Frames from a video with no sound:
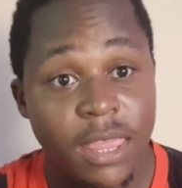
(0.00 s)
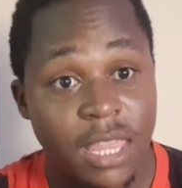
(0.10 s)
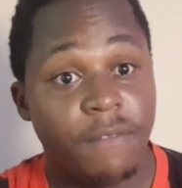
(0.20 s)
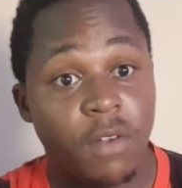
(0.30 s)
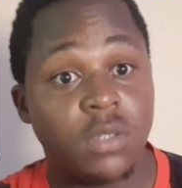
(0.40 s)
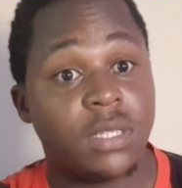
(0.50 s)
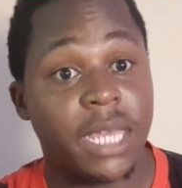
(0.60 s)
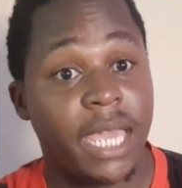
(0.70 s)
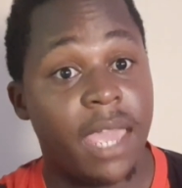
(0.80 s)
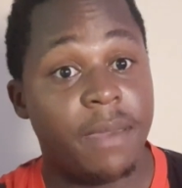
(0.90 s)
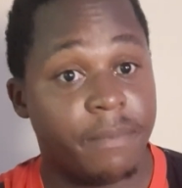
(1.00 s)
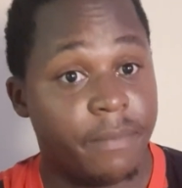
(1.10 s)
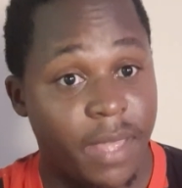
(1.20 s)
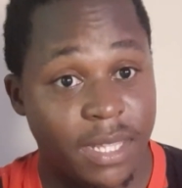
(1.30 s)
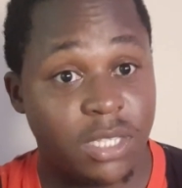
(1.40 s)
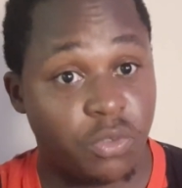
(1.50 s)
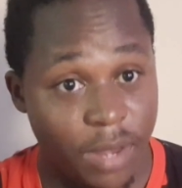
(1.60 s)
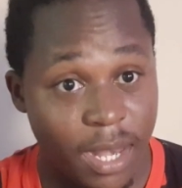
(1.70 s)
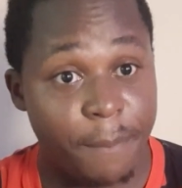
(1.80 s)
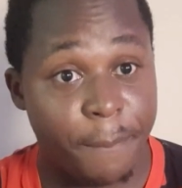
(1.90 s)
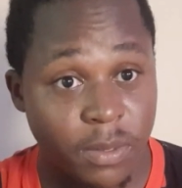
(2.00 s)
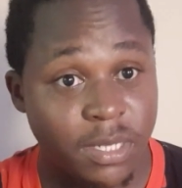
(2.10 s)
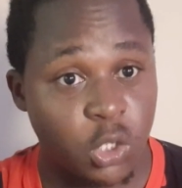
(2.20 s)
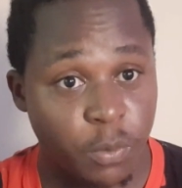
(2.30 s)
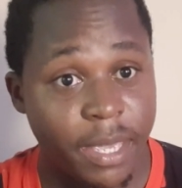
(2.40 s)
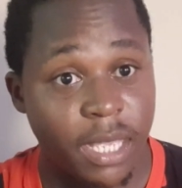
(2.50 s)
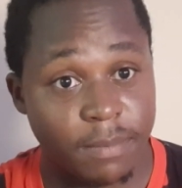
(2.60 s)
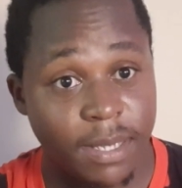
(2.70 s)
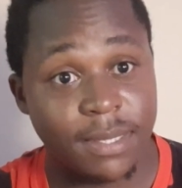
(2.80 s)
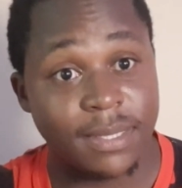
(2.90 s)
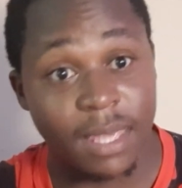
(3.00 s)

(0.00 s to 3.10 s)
They've lost the game, and it's really important to make it make sense.